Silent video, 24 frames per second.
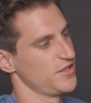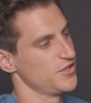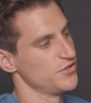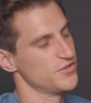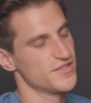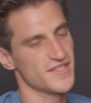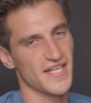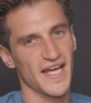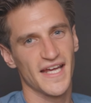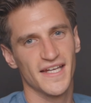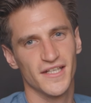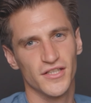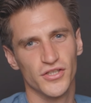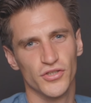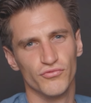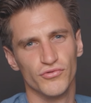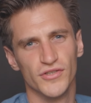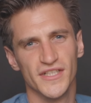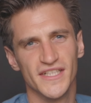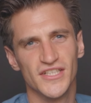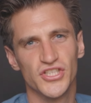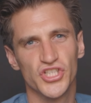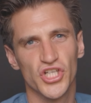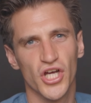take the
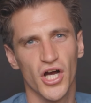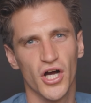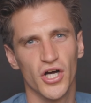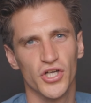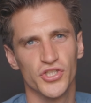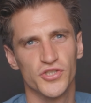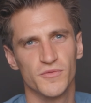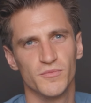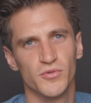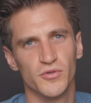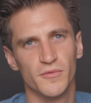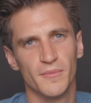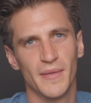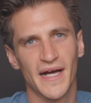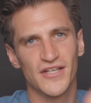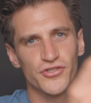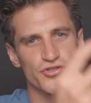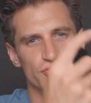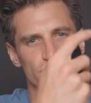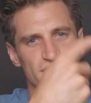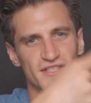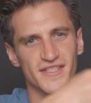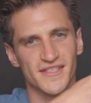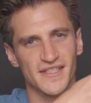rechargeable
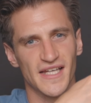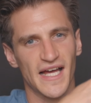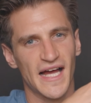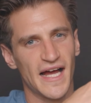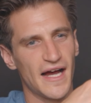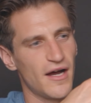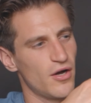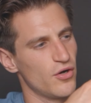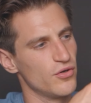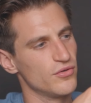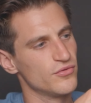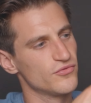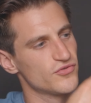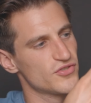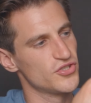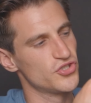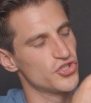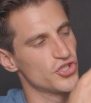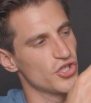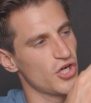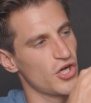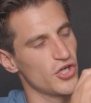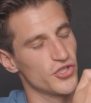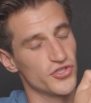batteries out to
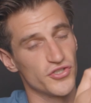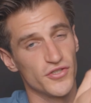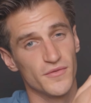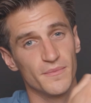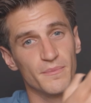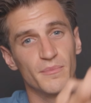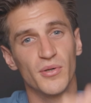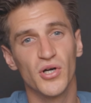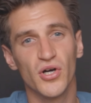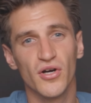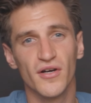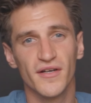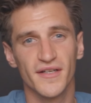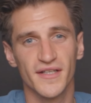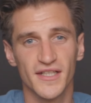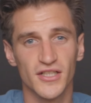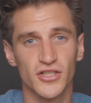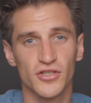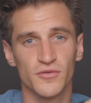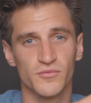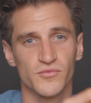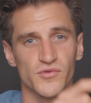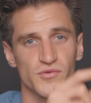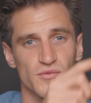charge them, but it
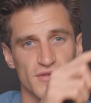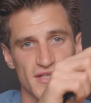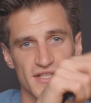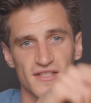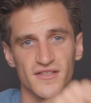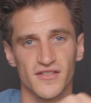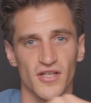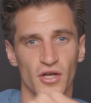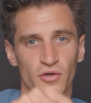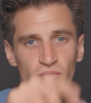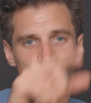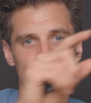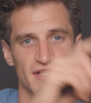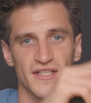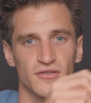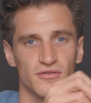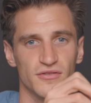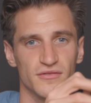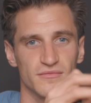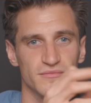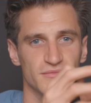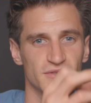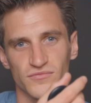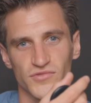comes with its own
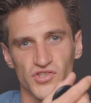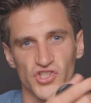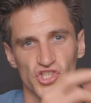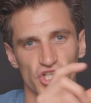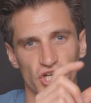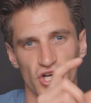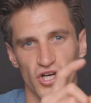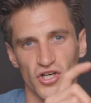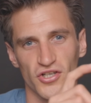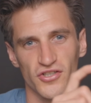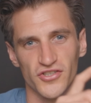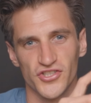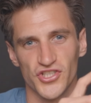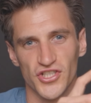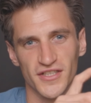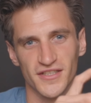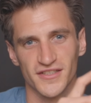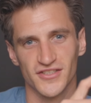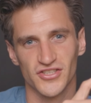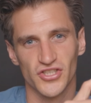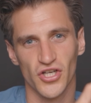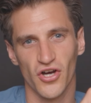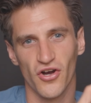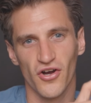little
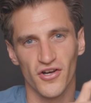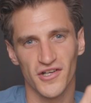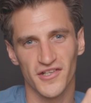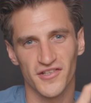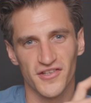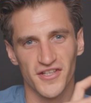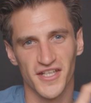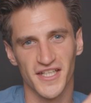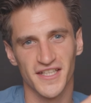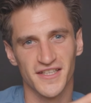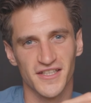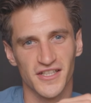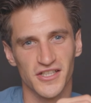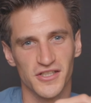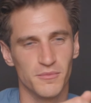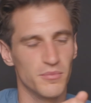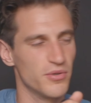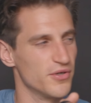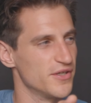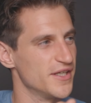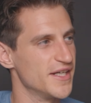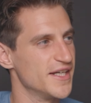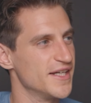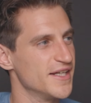charging dock thing that you
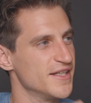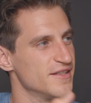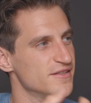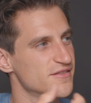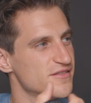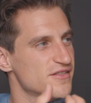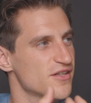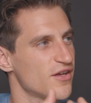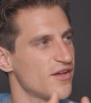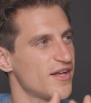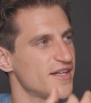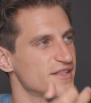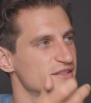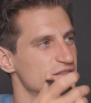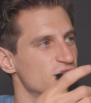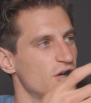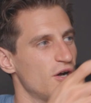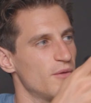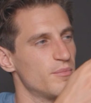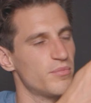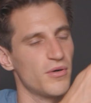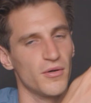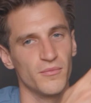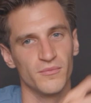put it in, so that's
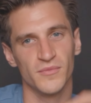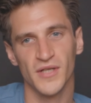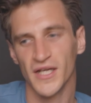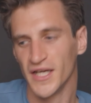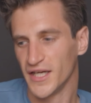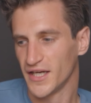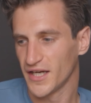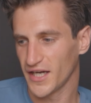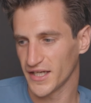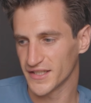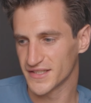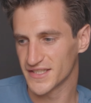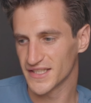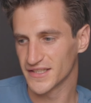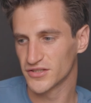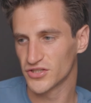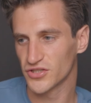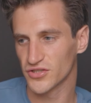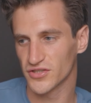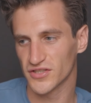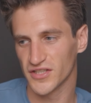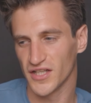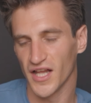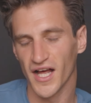not a problem. I did
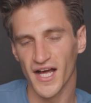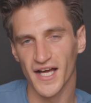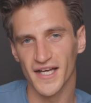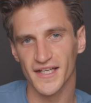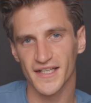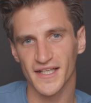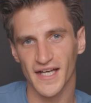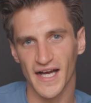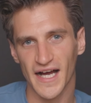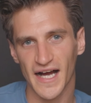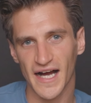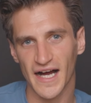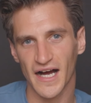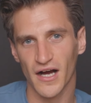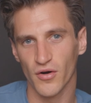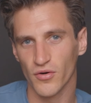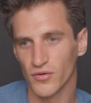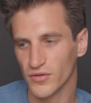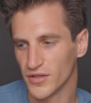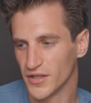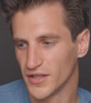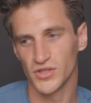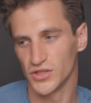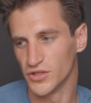just like
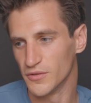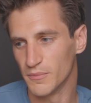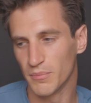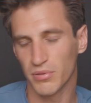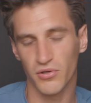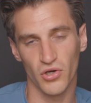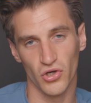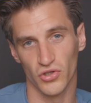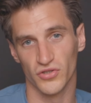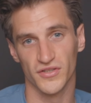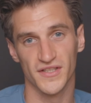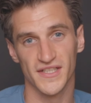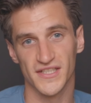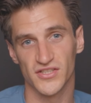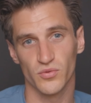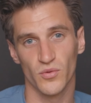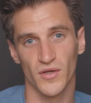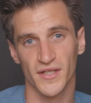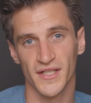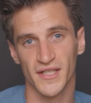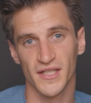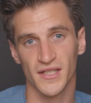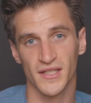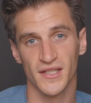how you plug this
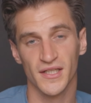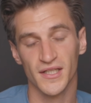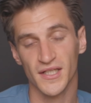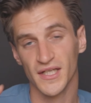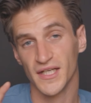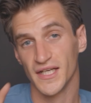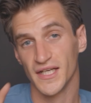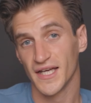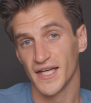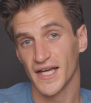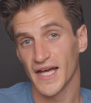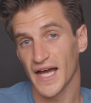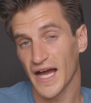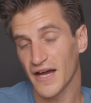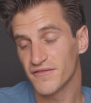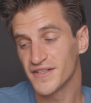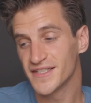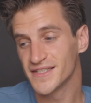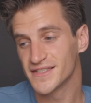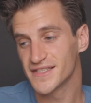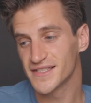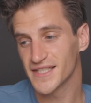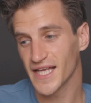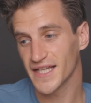one in.
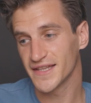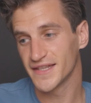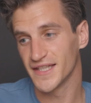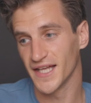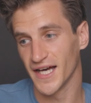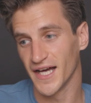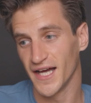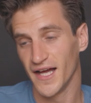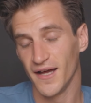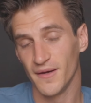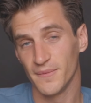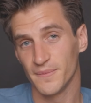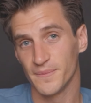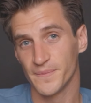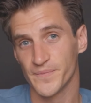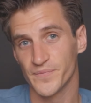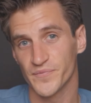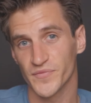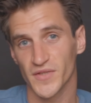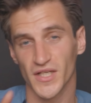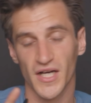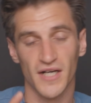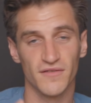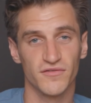Having said that,
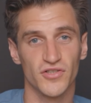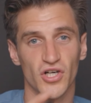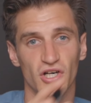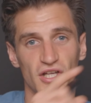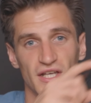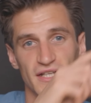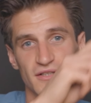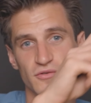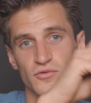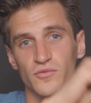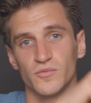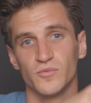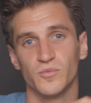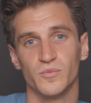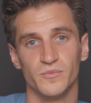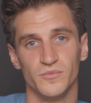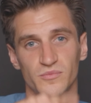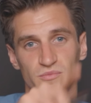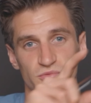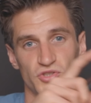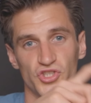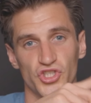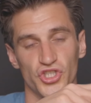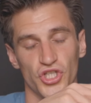I've got a little
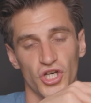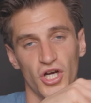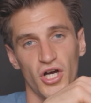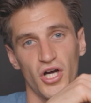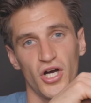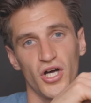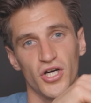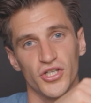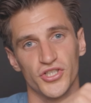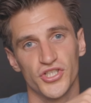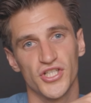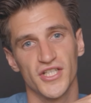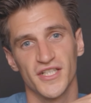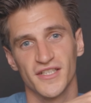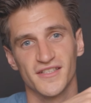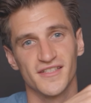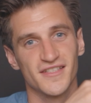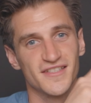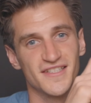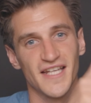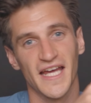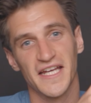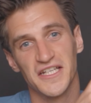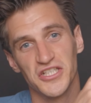charging
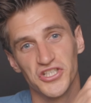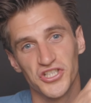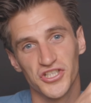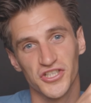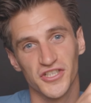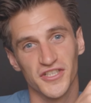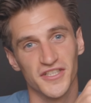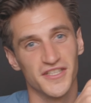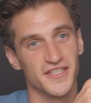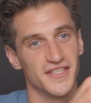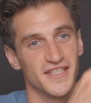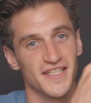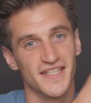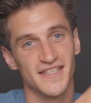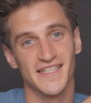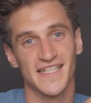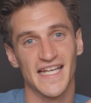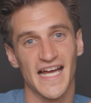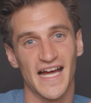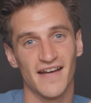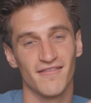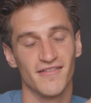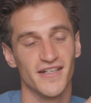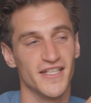station in the
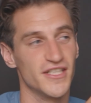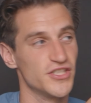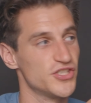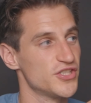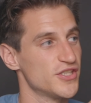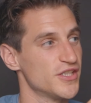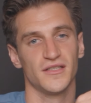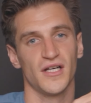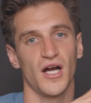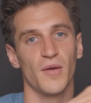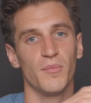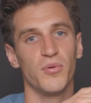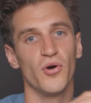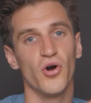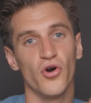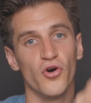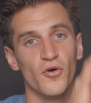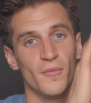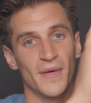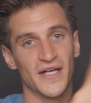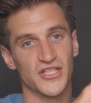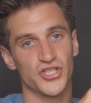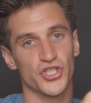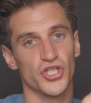garage. I put
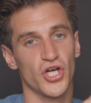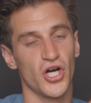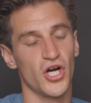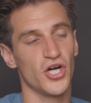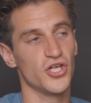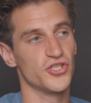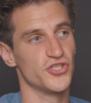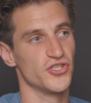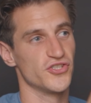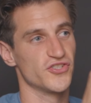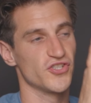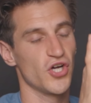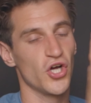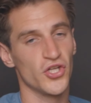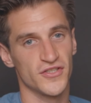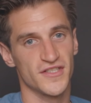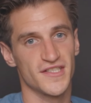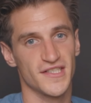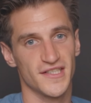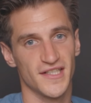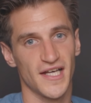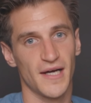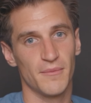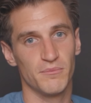all my chargers
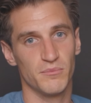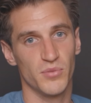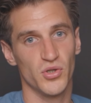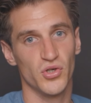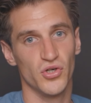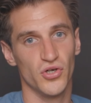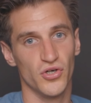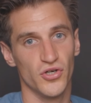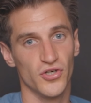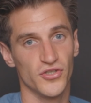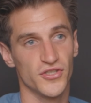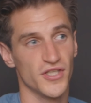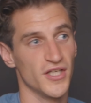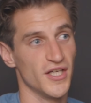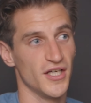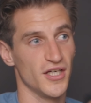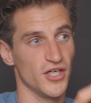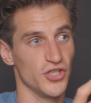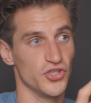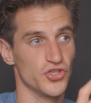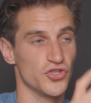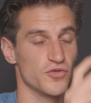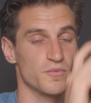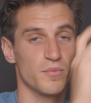onto that board
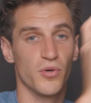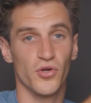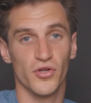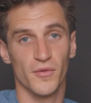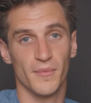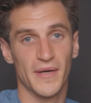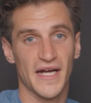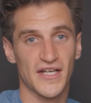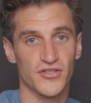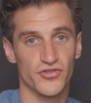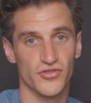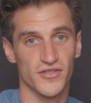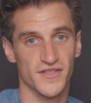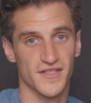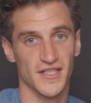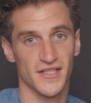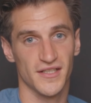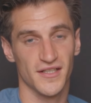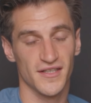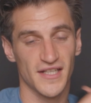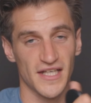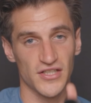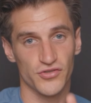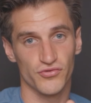and just put the batteries
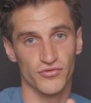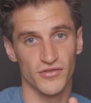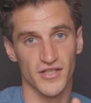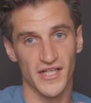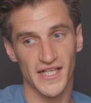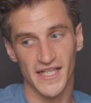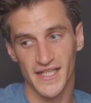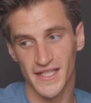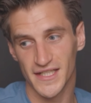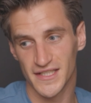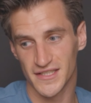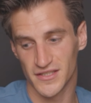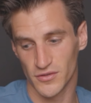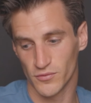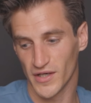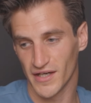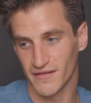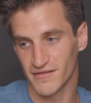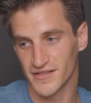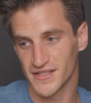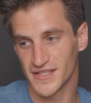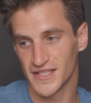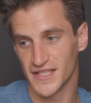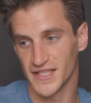in, and that's really easy,
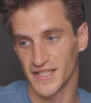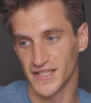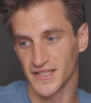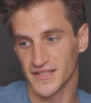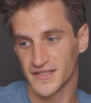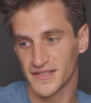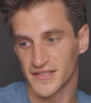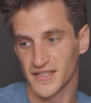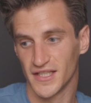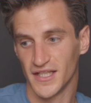whereas this,